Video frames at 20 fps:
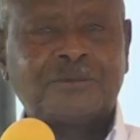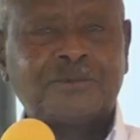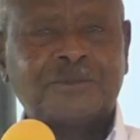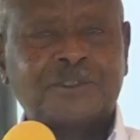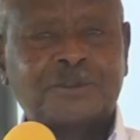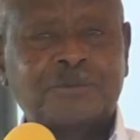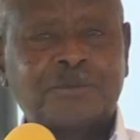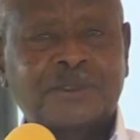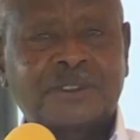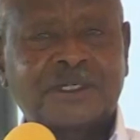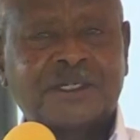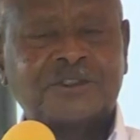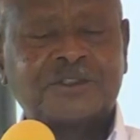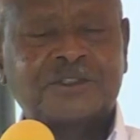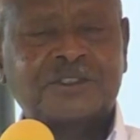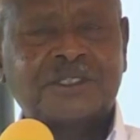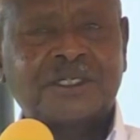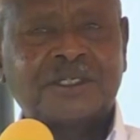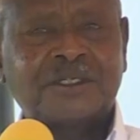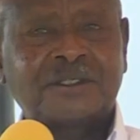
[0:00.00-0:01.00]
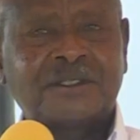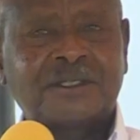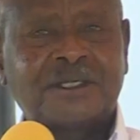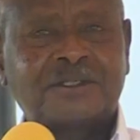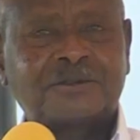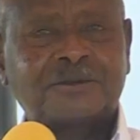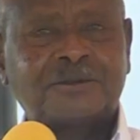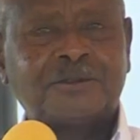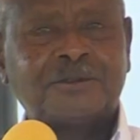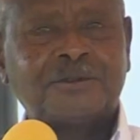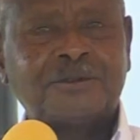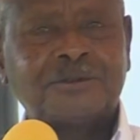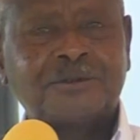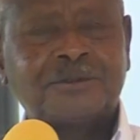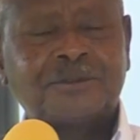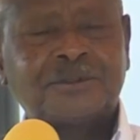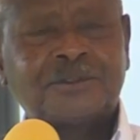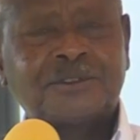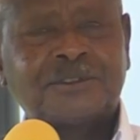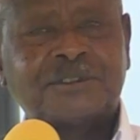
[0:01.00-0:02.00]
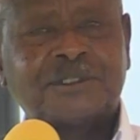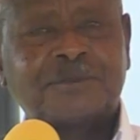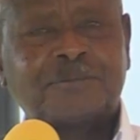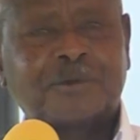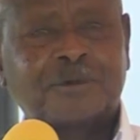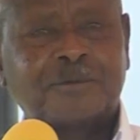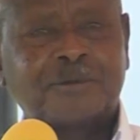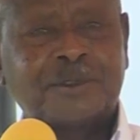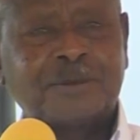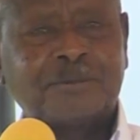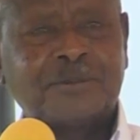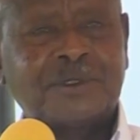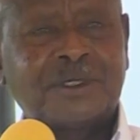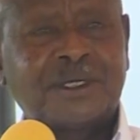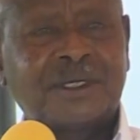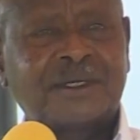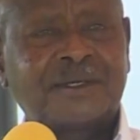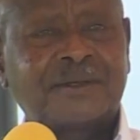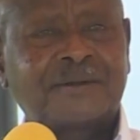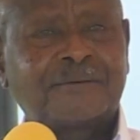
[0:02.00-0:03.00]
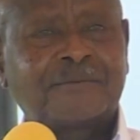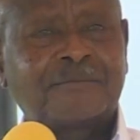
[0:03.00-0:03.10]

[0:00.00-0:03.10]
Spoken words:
of the speakers saying that, oh, you know, there's a problem here.